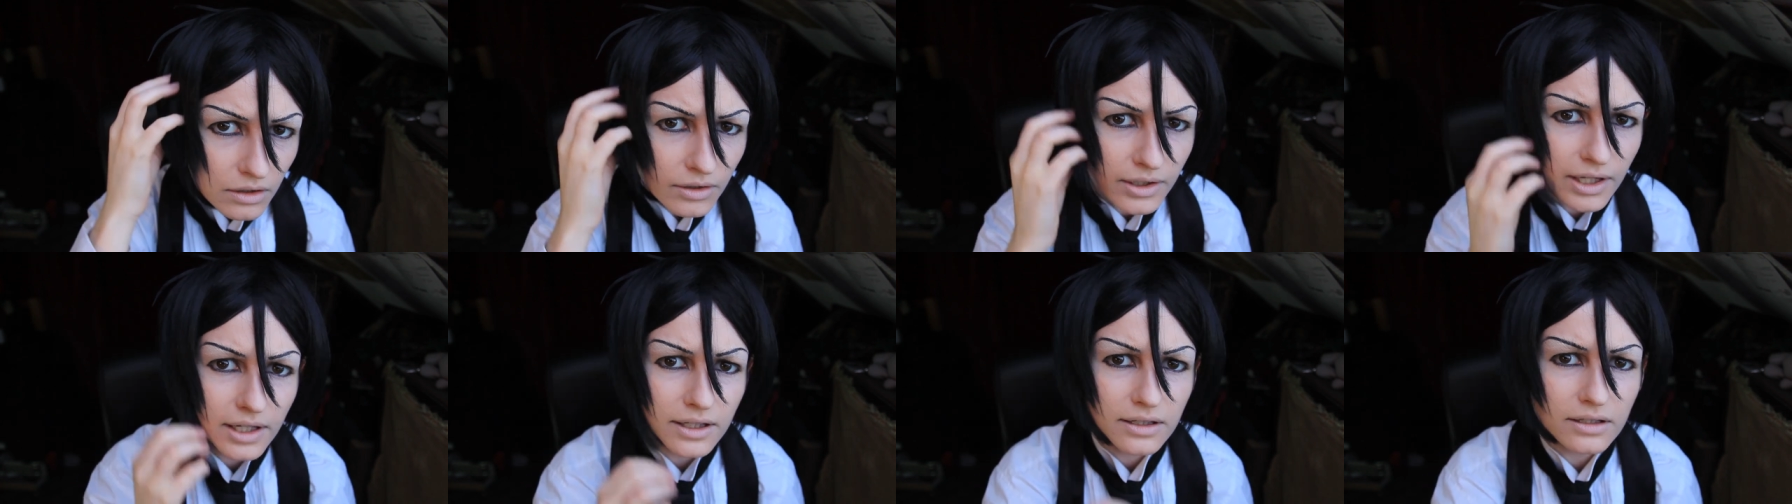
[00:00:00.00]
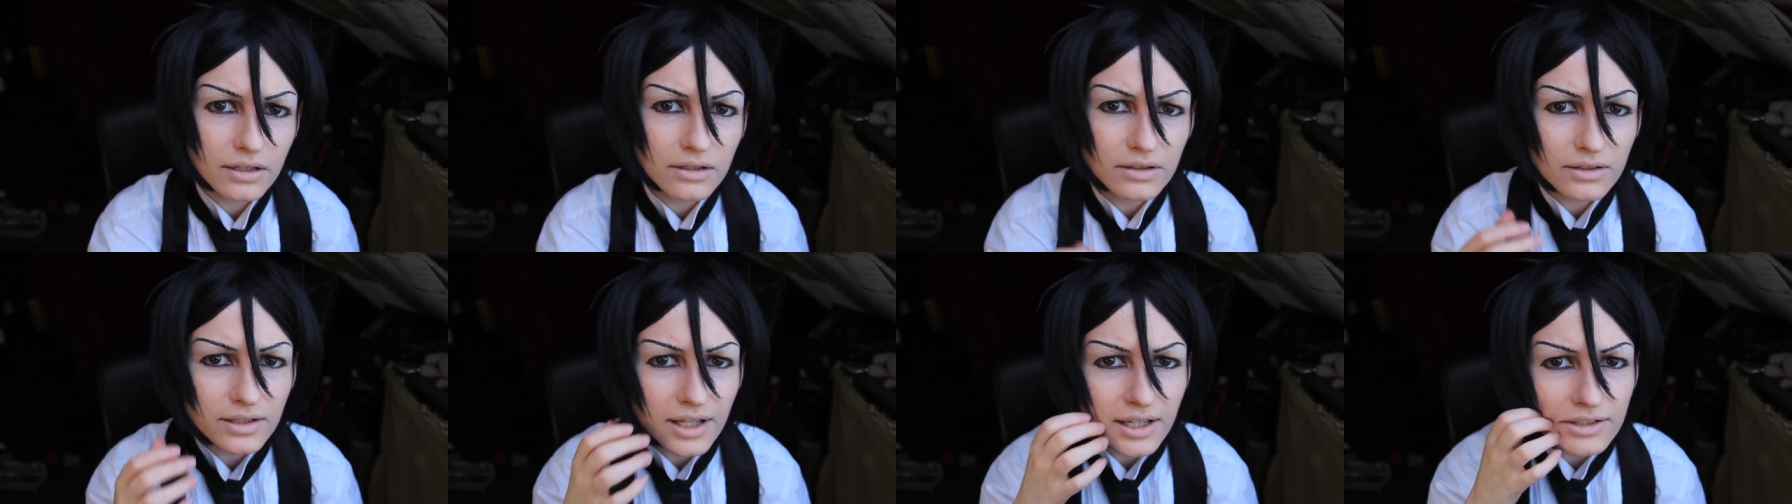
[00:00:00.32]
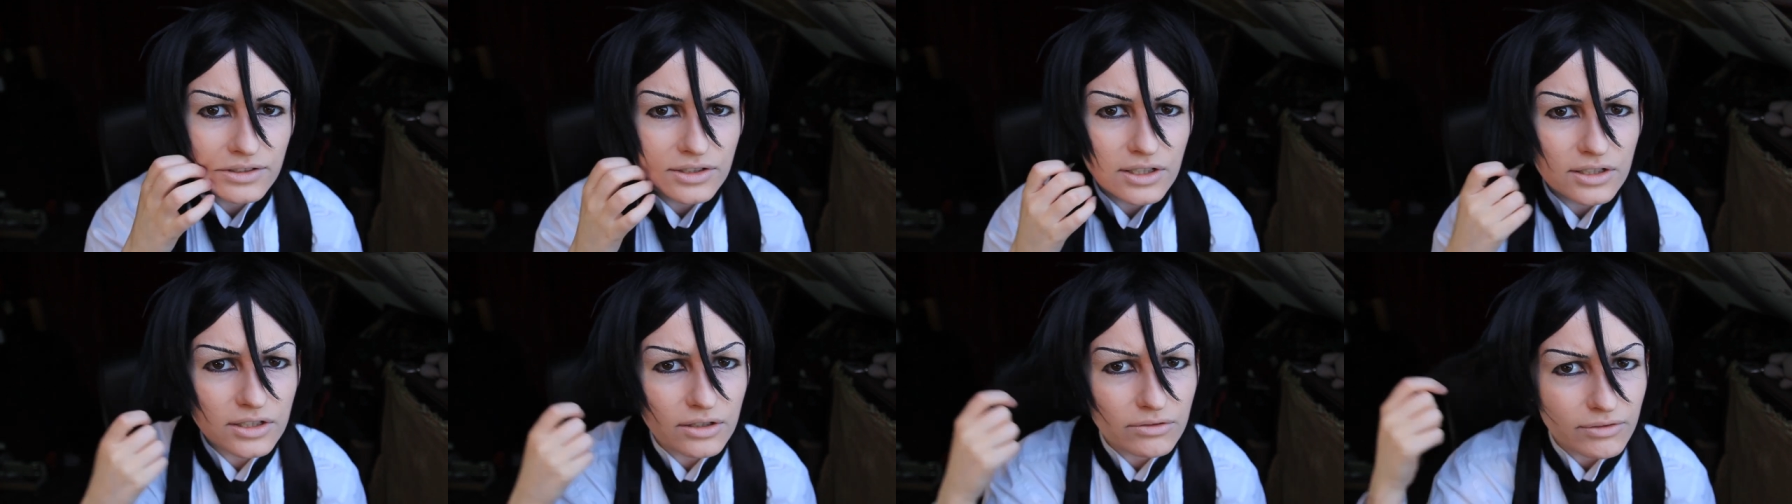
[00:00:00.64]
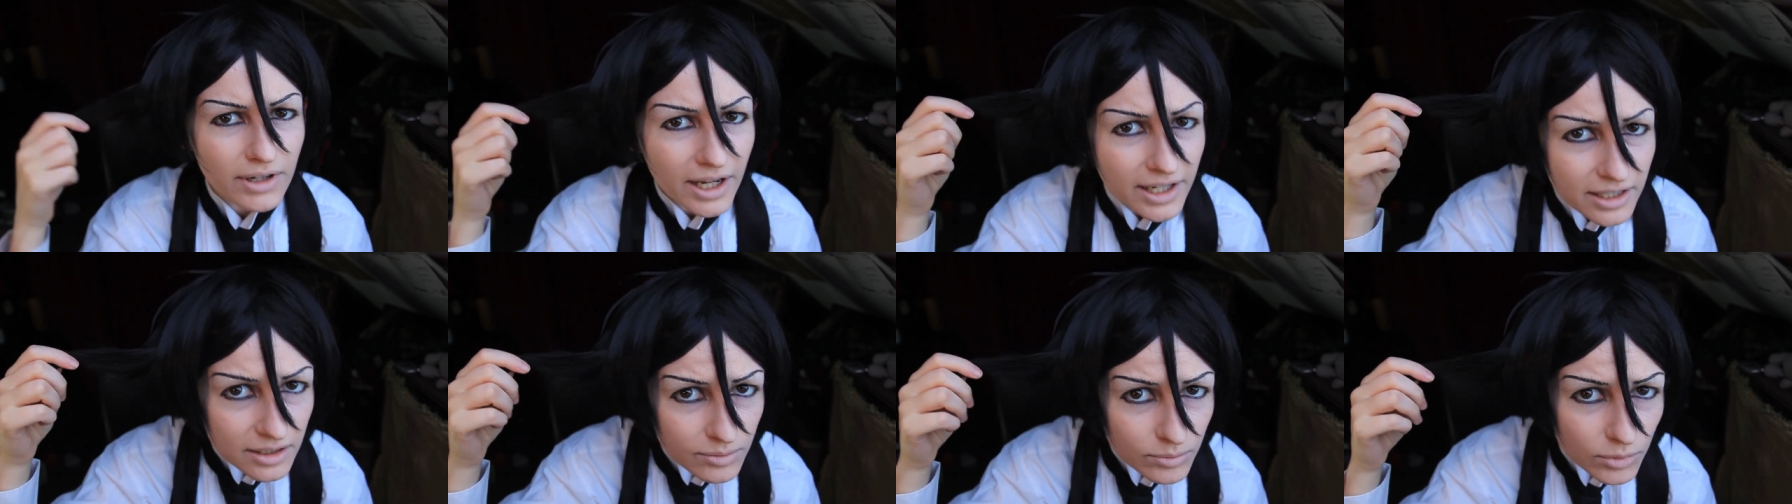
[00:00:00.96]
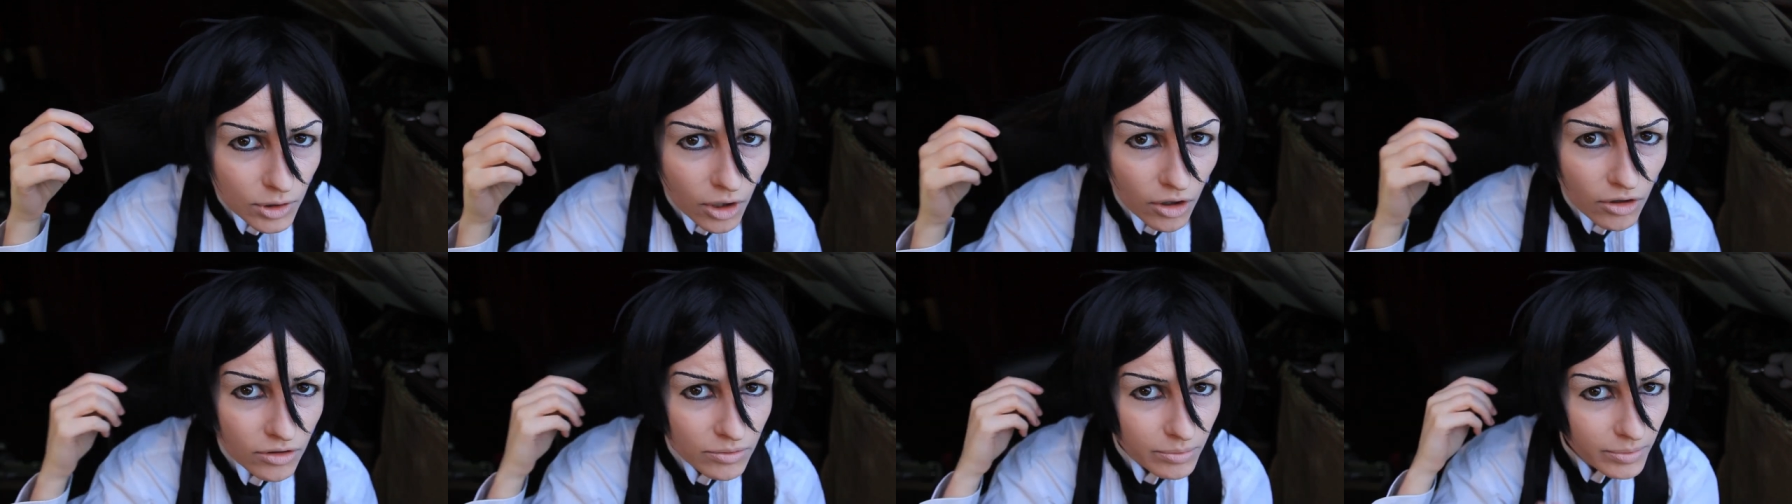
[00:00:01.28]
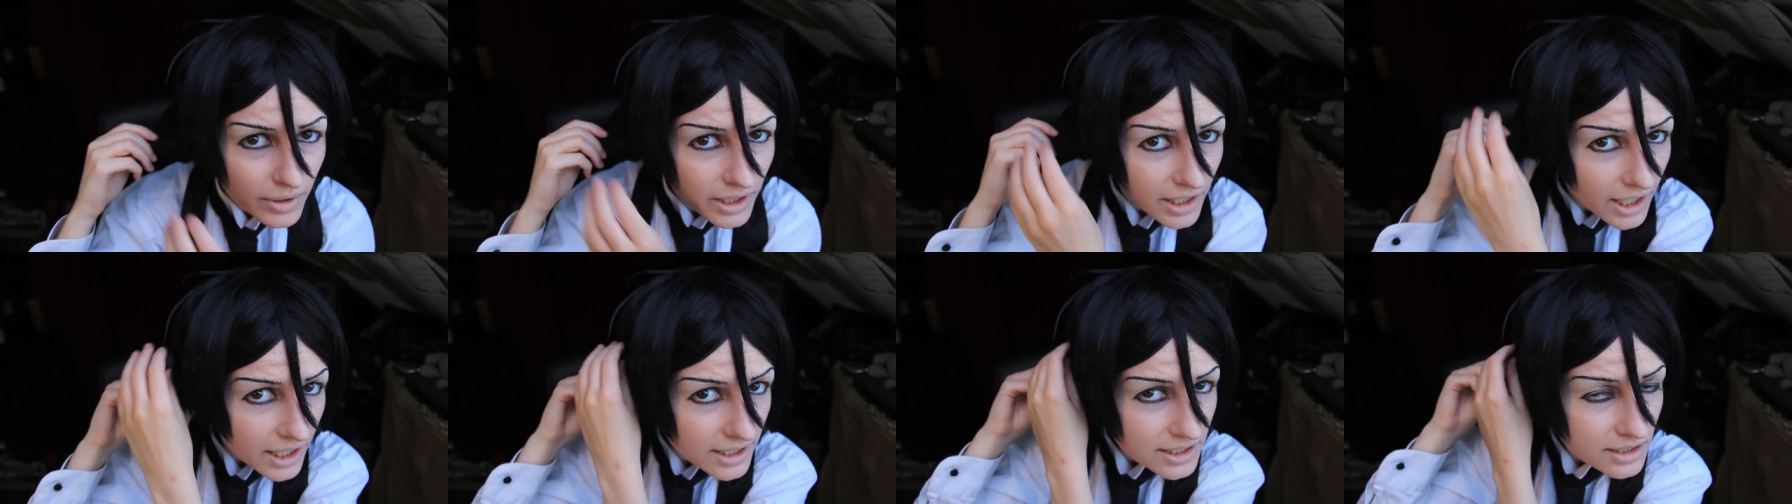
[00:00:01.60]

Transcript: Okay, that's just a random long bit.